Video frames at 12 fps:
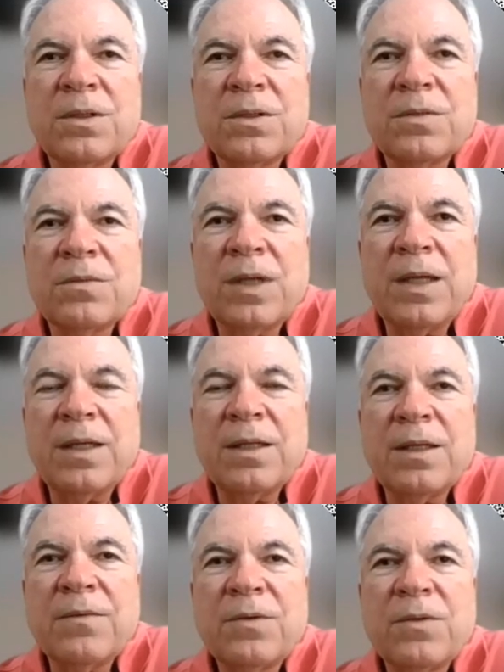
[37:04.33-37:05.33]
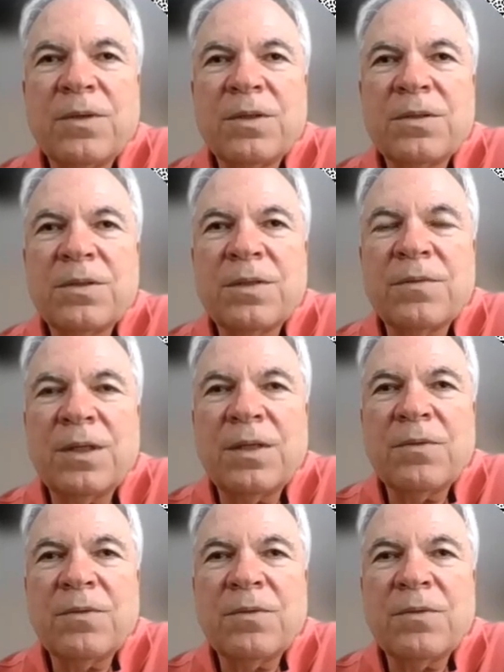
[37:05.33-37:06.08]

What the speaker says: There's the right and left horns of the